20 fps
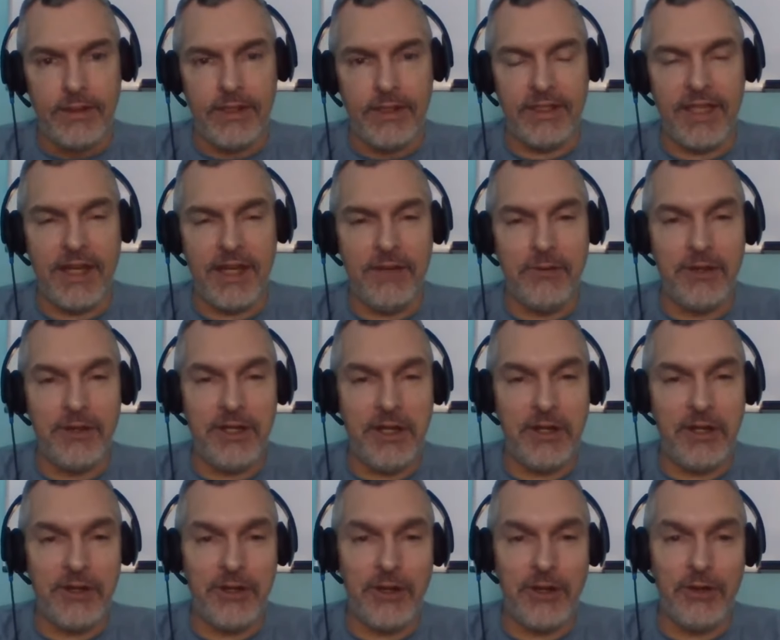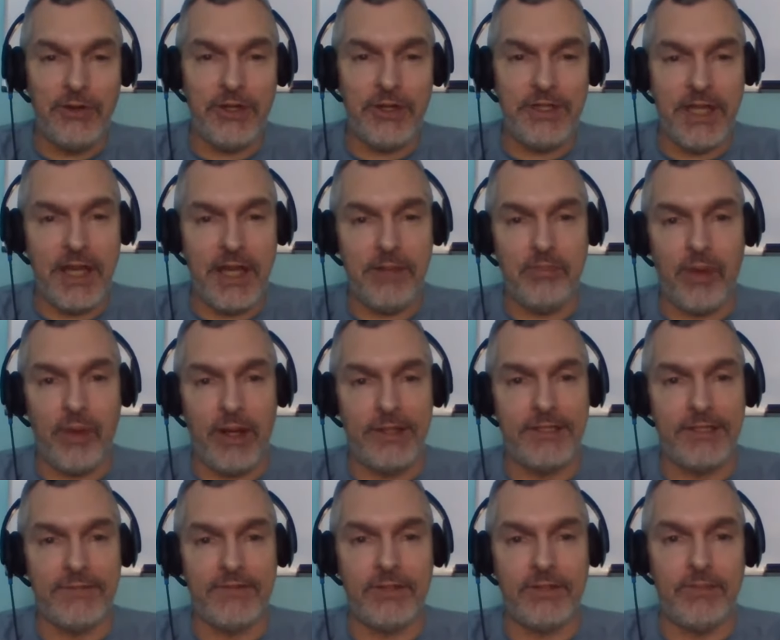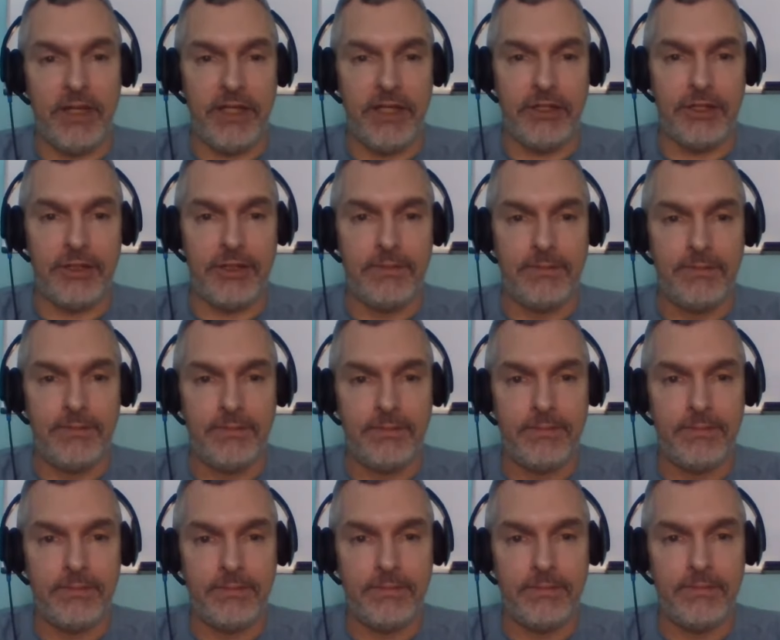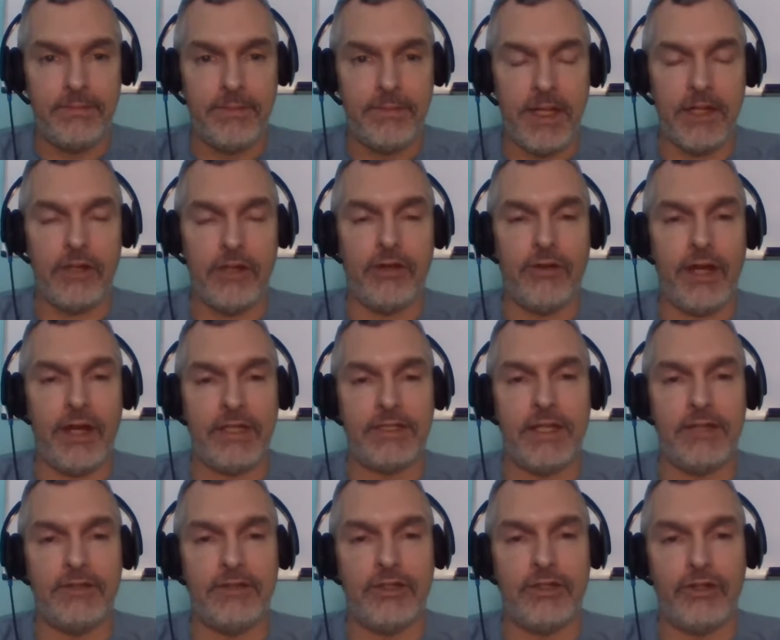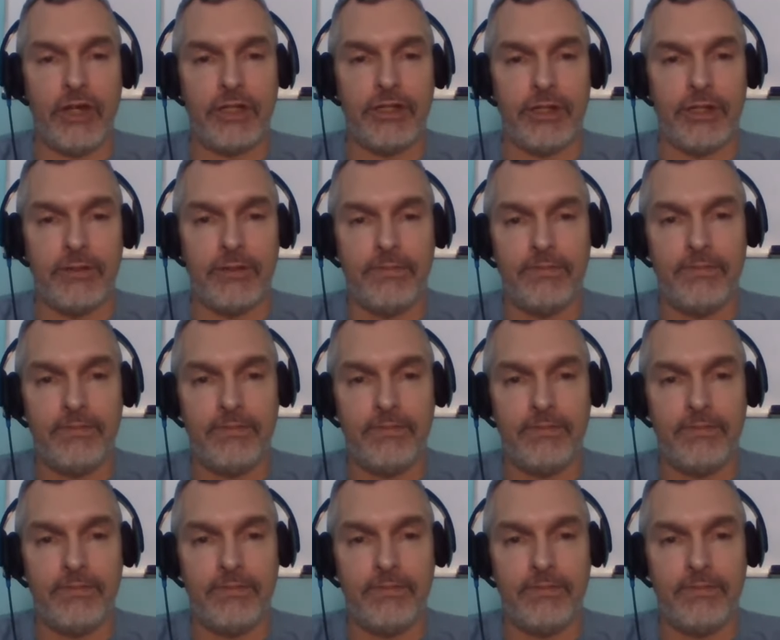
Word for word: Does anyone here know the ten parts of speech and correct sentence structure?